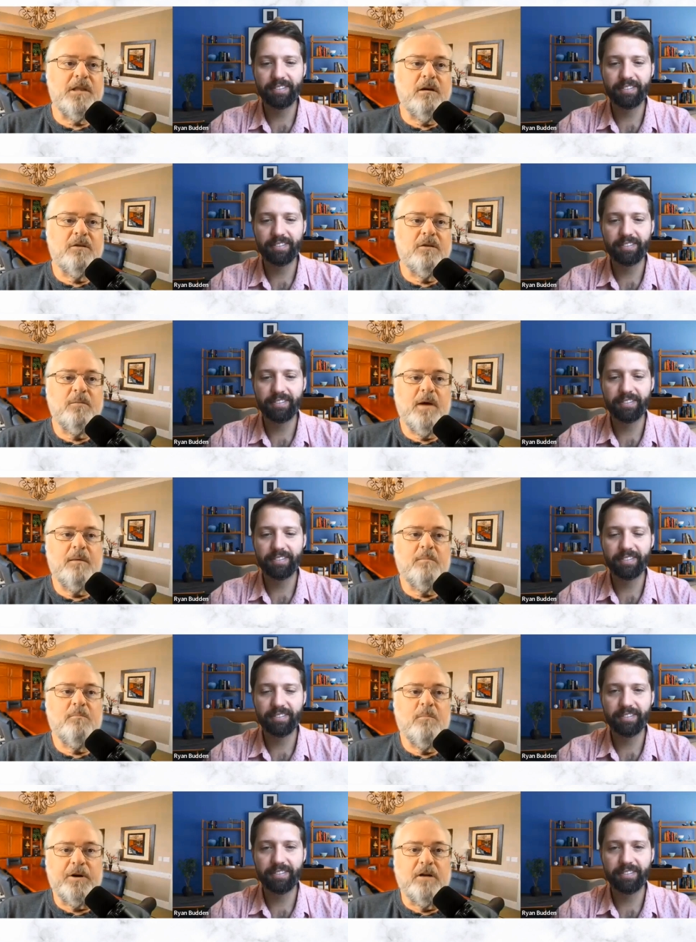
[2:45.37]
Speaker 1: but then also
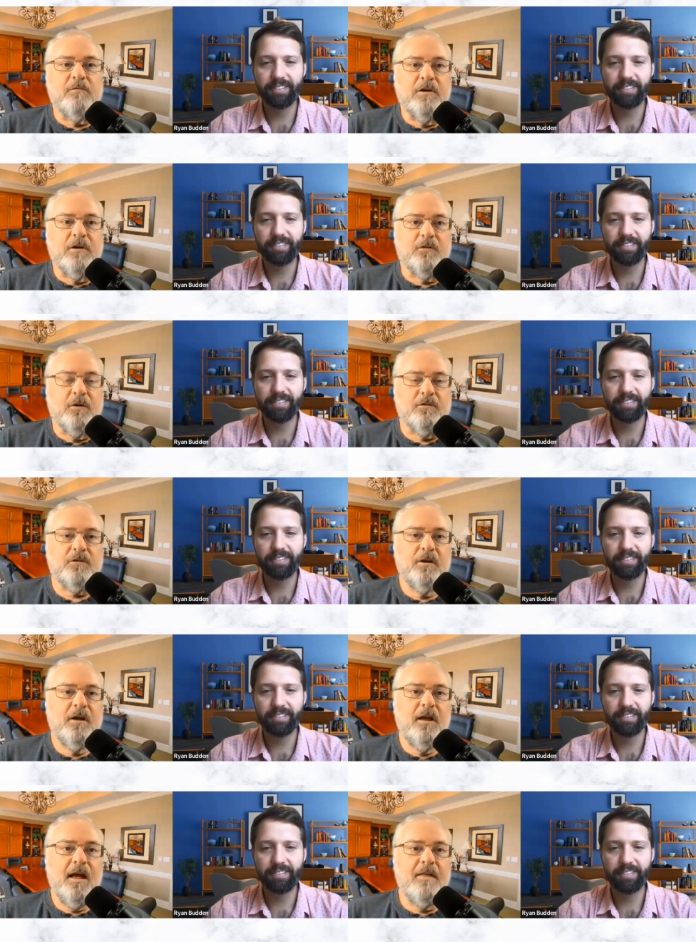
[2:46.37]
my marketing research.
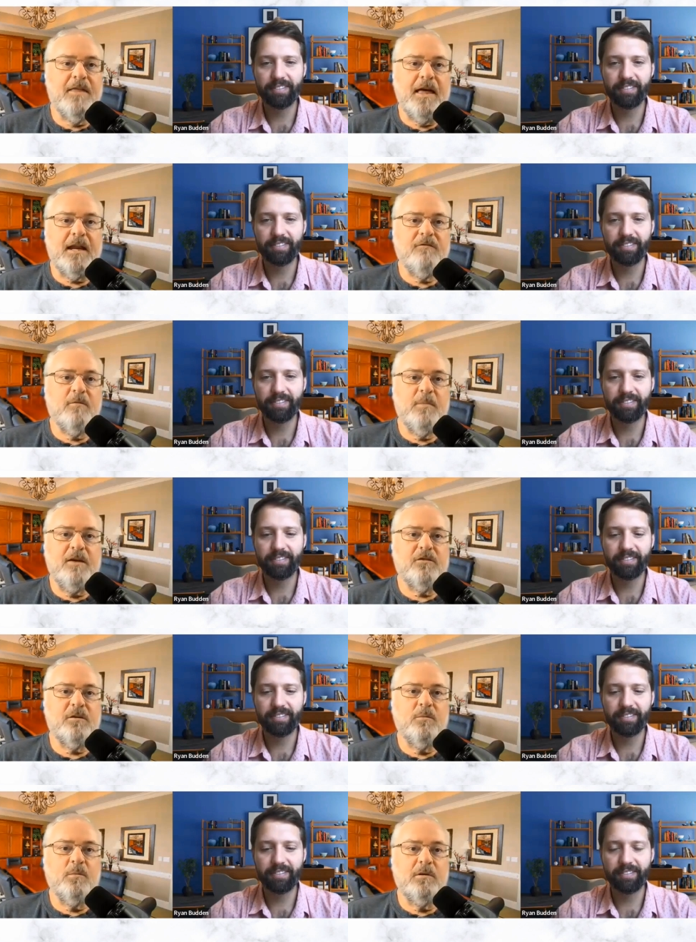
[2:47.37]
And that
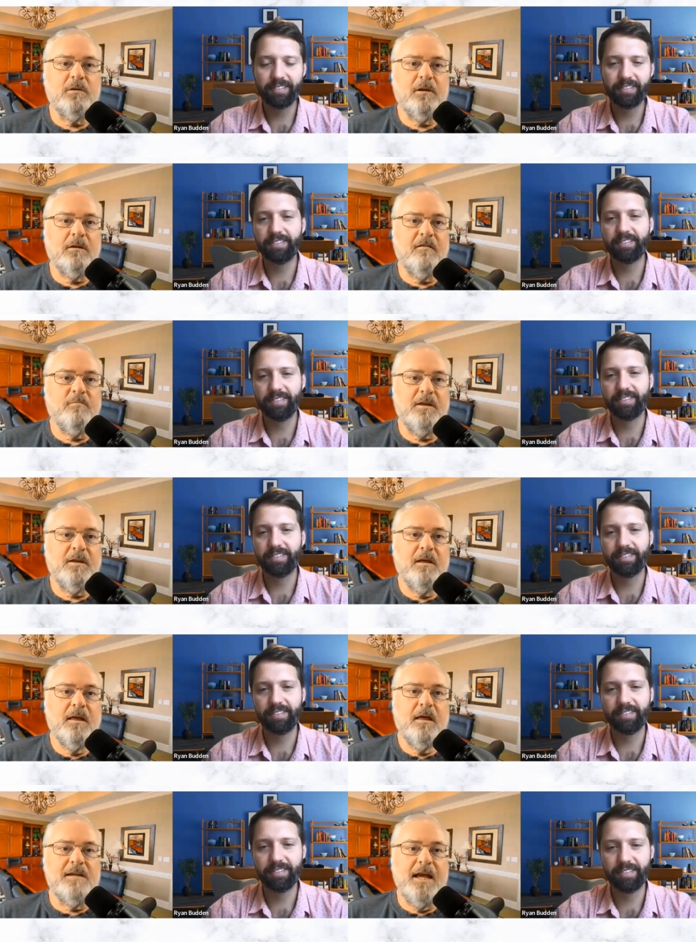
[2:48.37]
information will give me
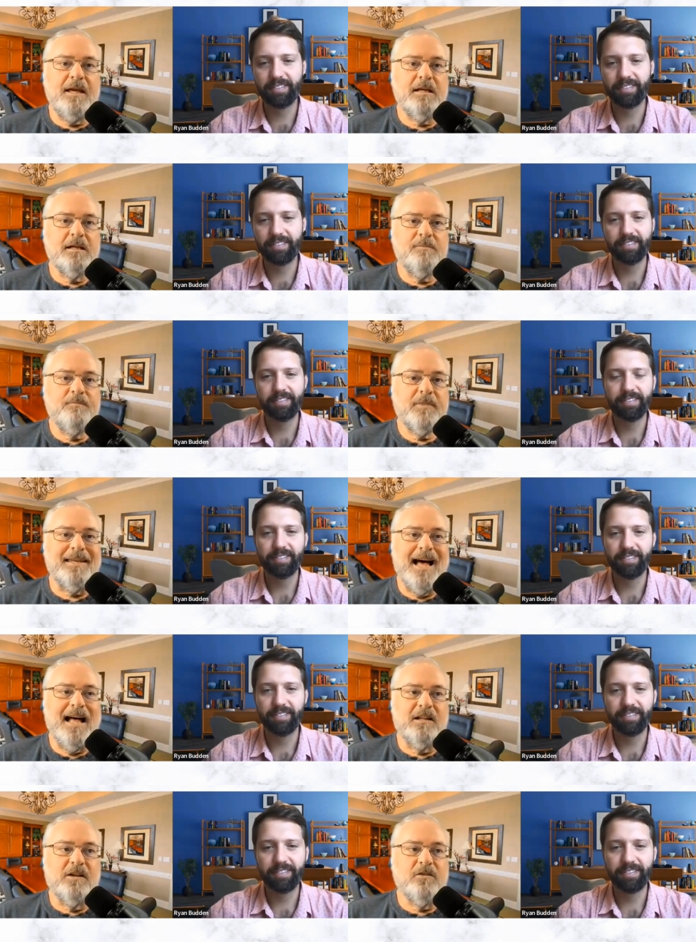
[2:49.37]
the data and
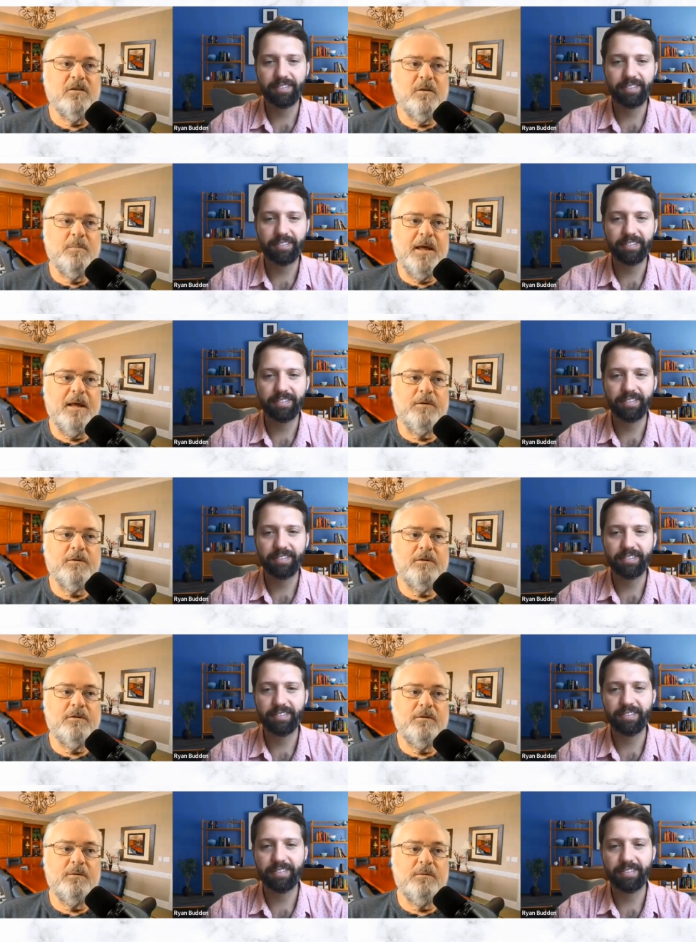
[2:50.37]
knowledge to be able
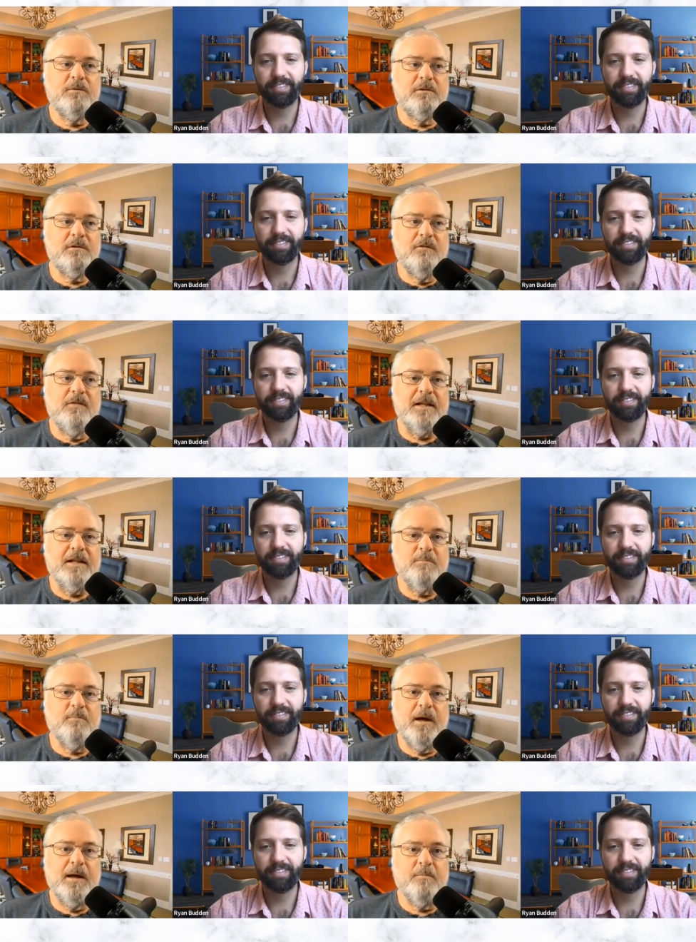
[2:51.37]
to
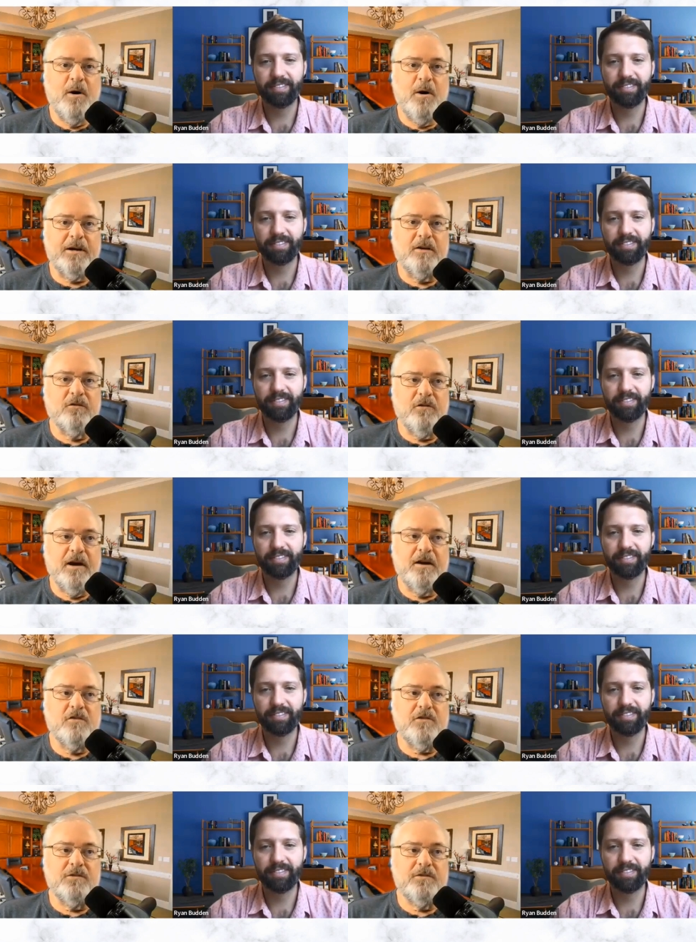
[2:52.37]
develop my marketing
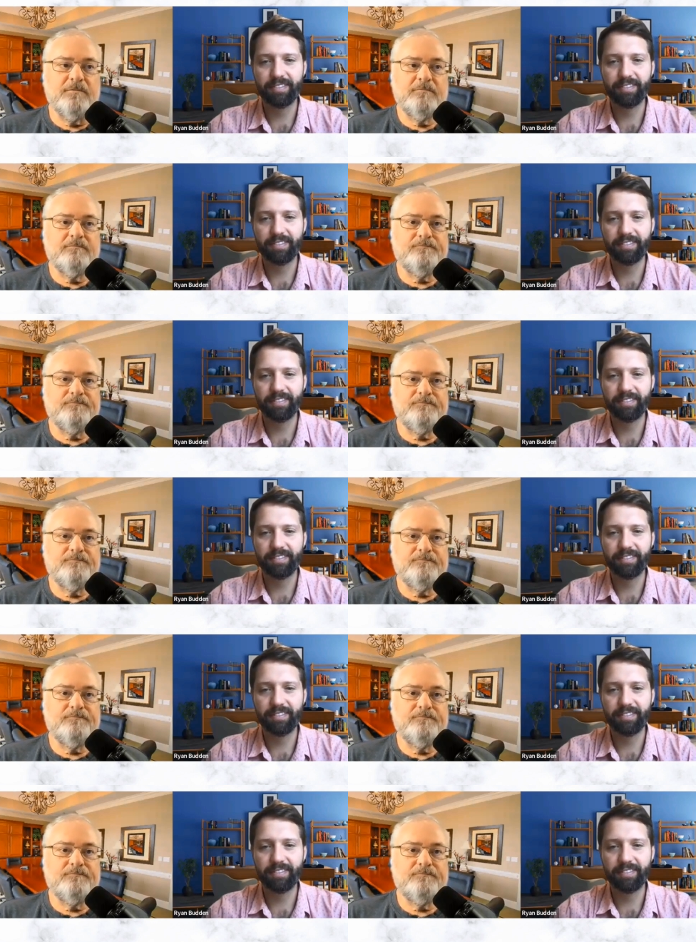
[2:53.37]
strategies.